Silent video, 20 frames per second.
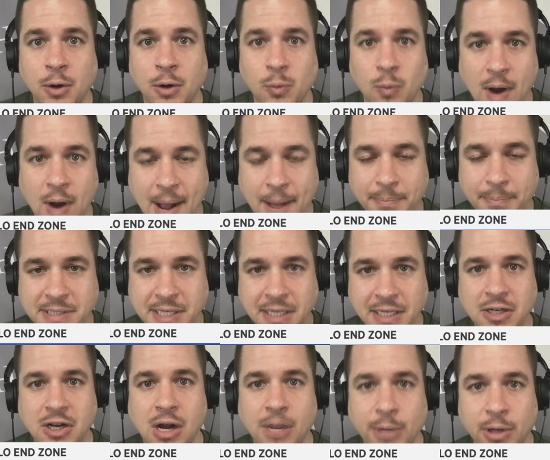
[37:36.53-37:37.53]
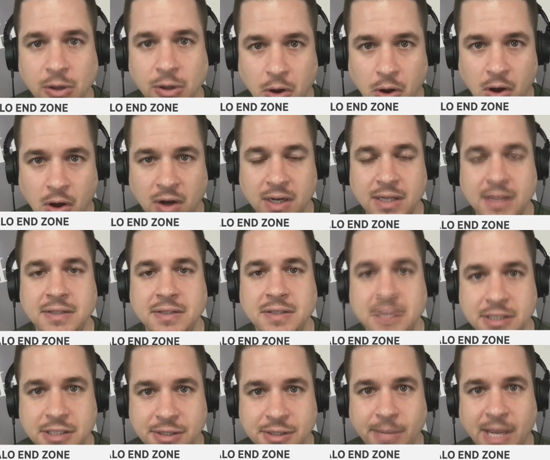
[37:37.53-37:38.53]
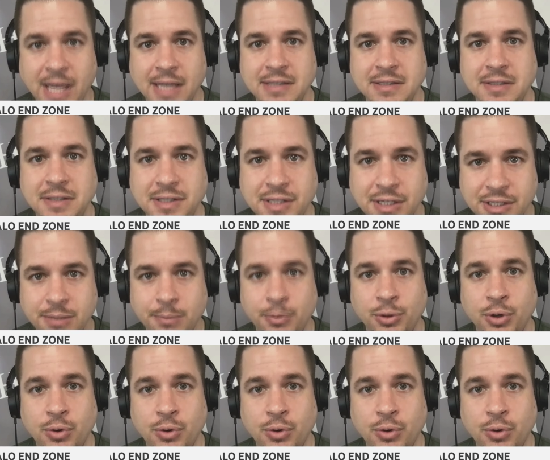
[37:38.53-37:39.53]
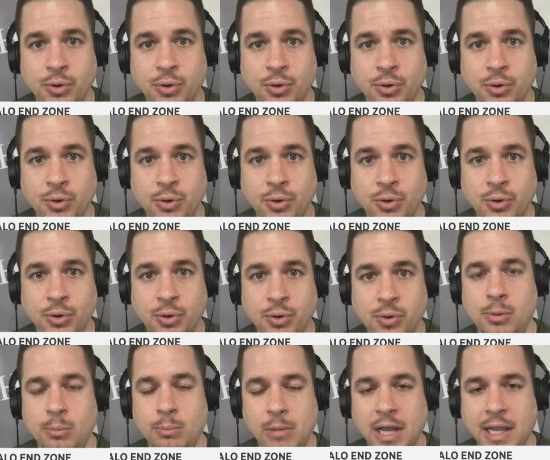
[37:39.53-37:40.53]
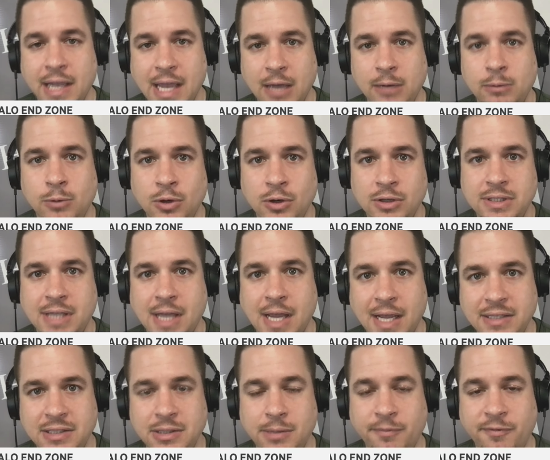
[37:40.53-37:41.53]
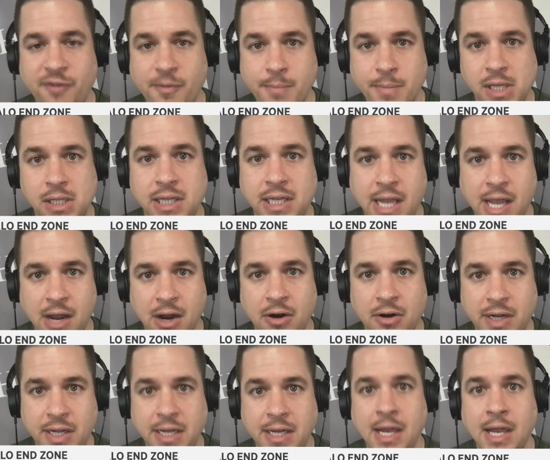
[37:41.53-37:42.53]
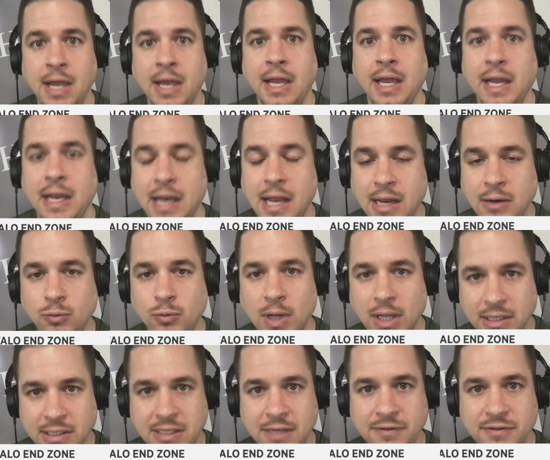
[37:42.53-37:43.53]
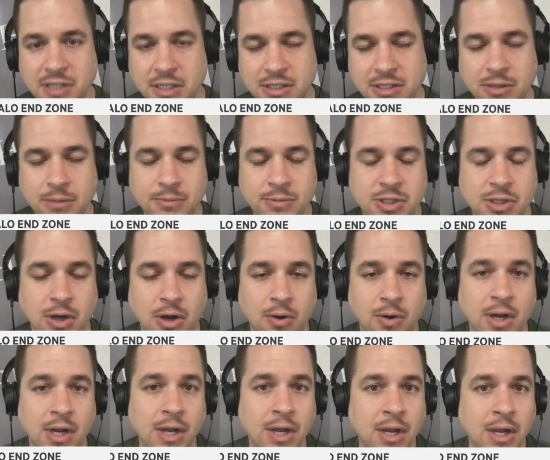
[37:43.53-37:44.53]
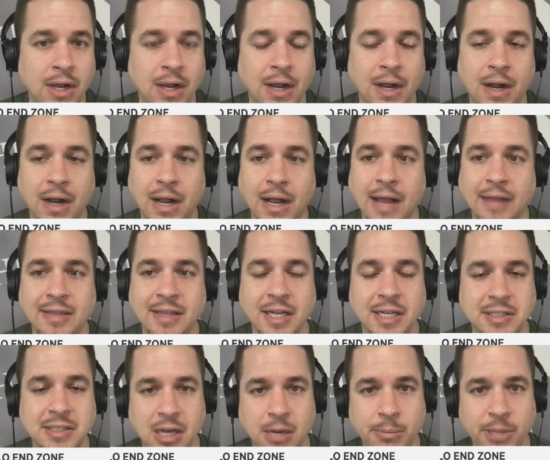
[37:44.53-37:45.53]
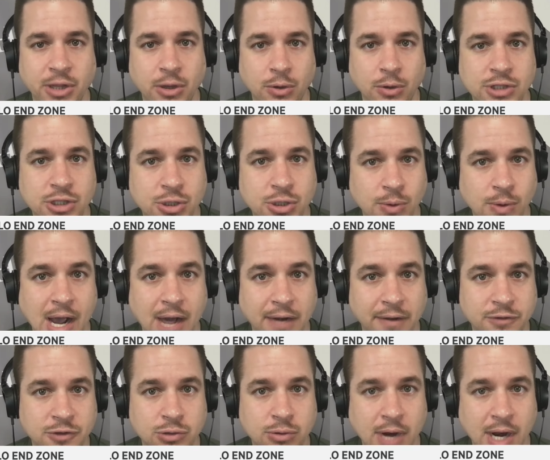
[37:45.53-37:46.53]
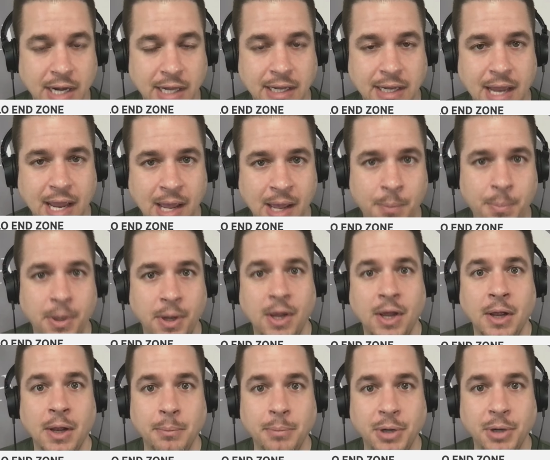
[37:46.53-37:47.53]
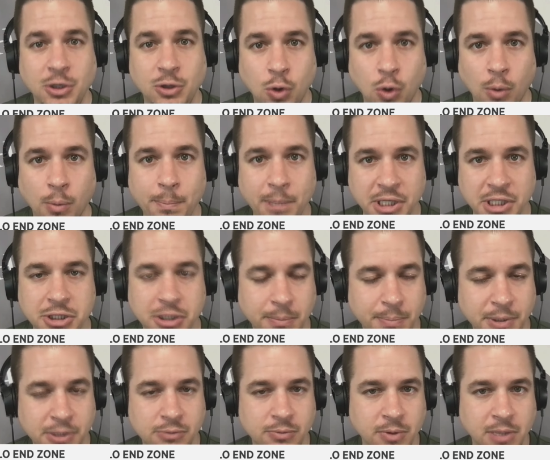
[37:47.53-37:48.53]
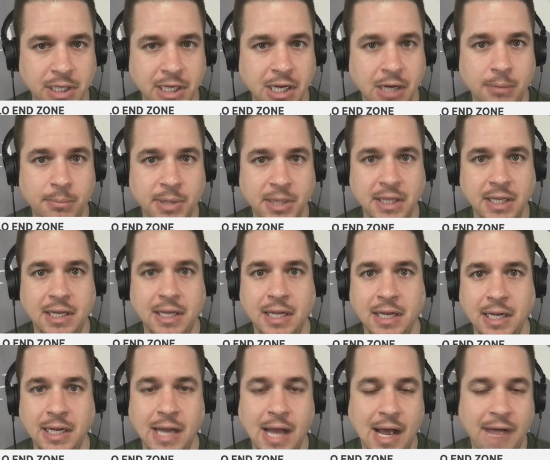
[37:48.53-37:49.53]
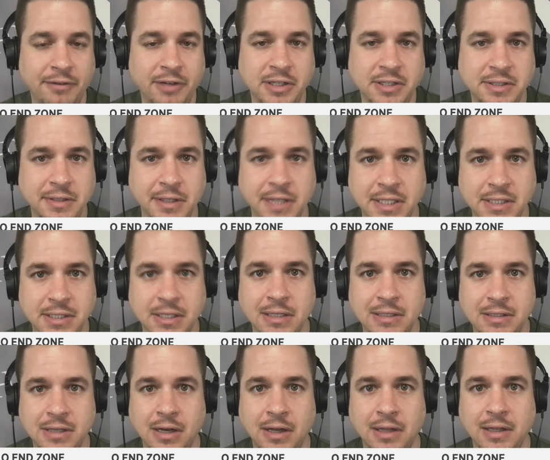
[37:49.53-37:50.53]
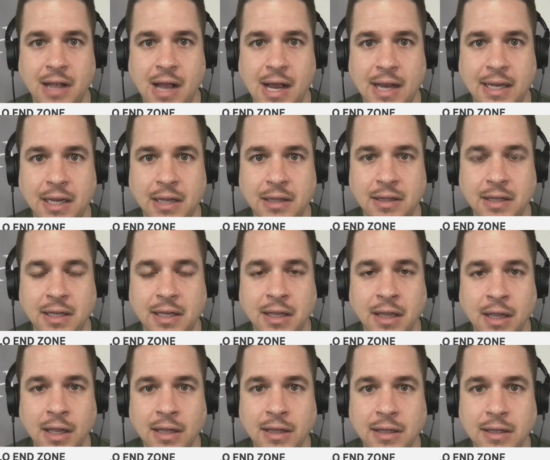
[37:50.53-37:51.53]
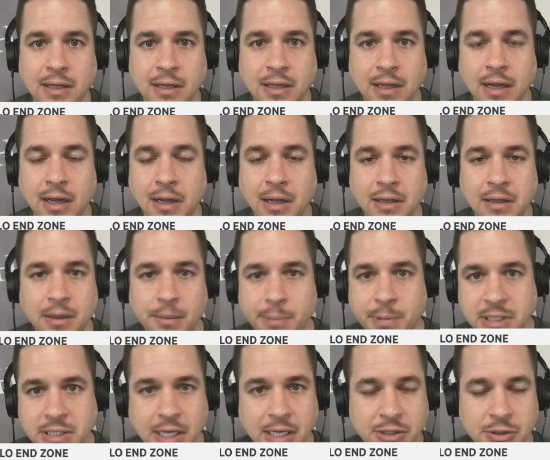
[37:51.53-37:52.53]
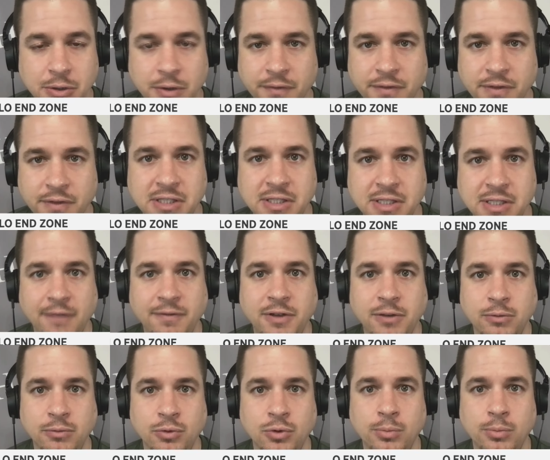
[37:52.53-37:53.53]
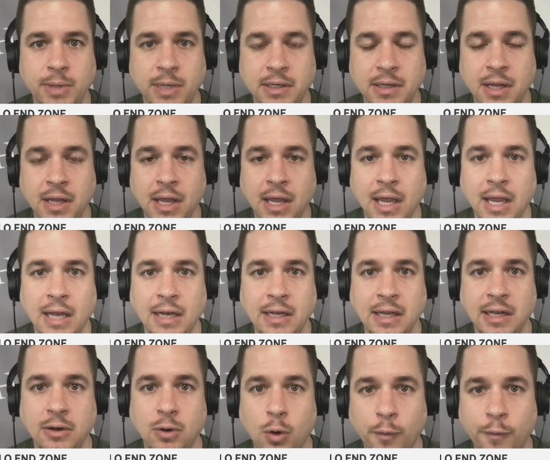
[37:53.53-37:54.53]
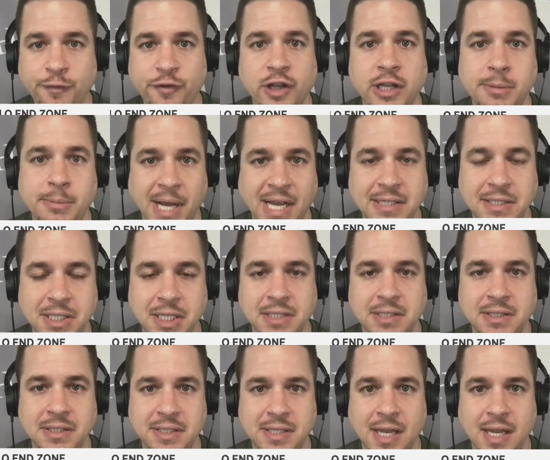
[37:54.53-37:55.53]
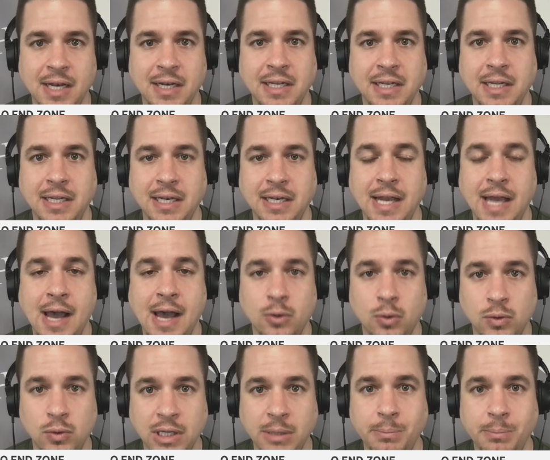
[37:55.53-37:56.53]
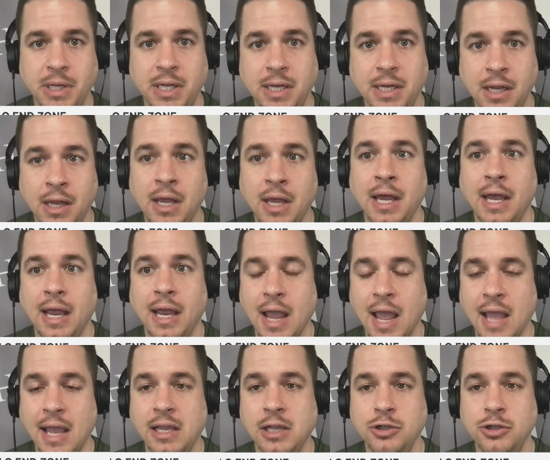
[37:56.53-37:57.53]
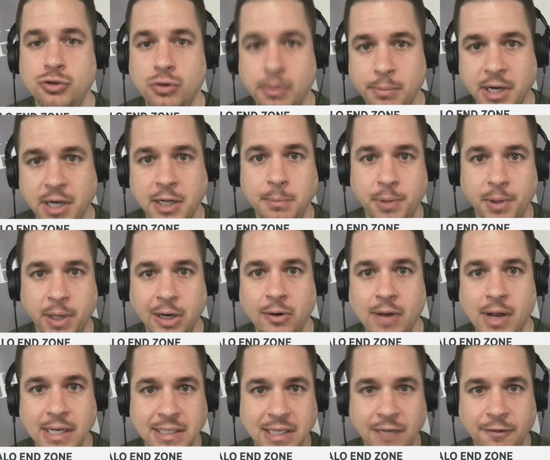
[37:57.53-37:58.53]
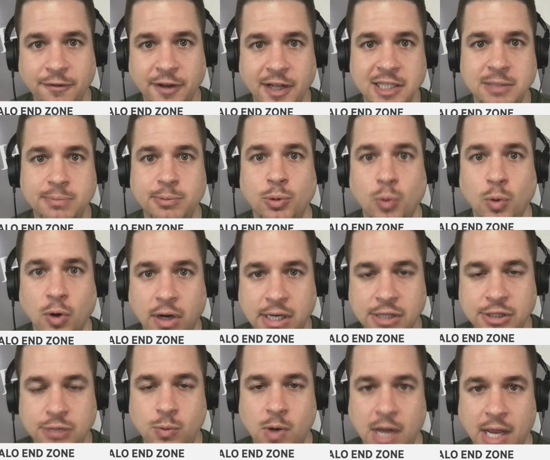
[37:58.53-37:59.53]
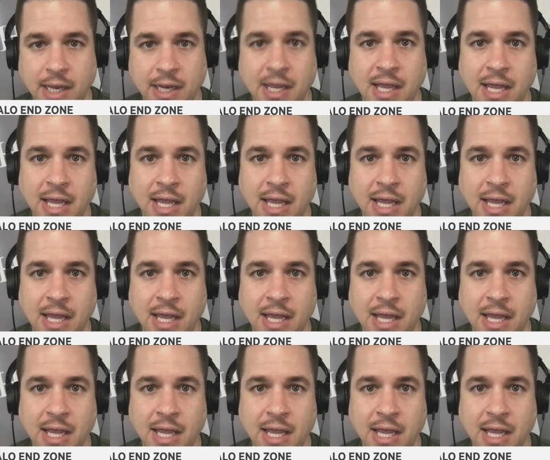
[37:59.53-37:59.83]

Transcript: Rapp did come along in the system as the season progressed last year. I know Mike Edwards has some familiarity in relative systems. So I think it's going to be those 2 out of training camp. But Cole Bishop is really going to be the key, obviously, to unlocking the potential of this safety room. And hopefully by season's end, he can not only be a contributing player on defense, but work his way